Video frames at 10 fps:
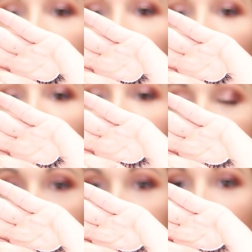it looks
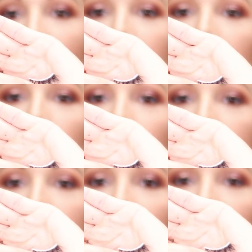like that. So
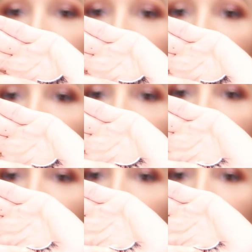just a thin
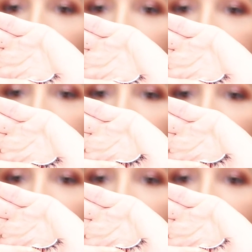layer applied to the
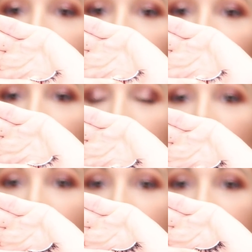lash,
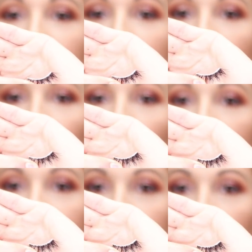and then I'm going
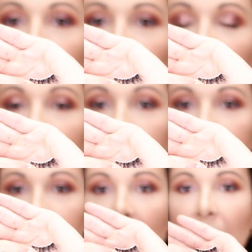to set those to the
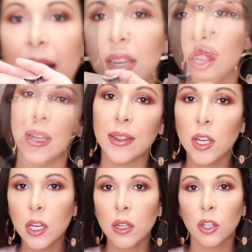side. But let
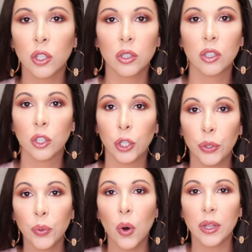the
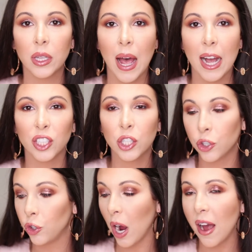glue on the
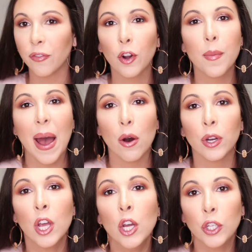lashes dry for
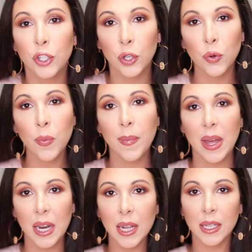about 2
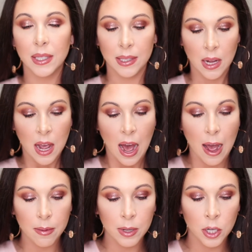minutes.
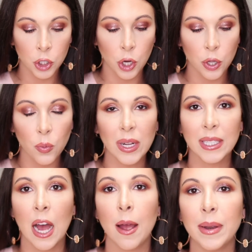I'm going to show you what
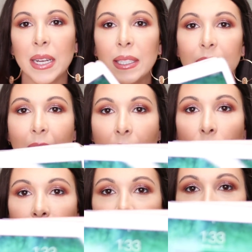time it is
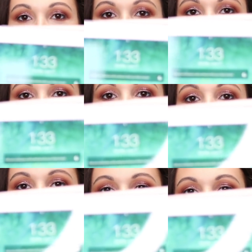now. It's
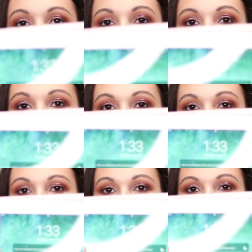
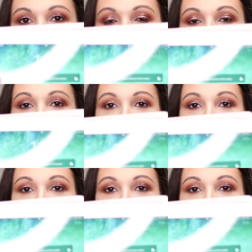1:33,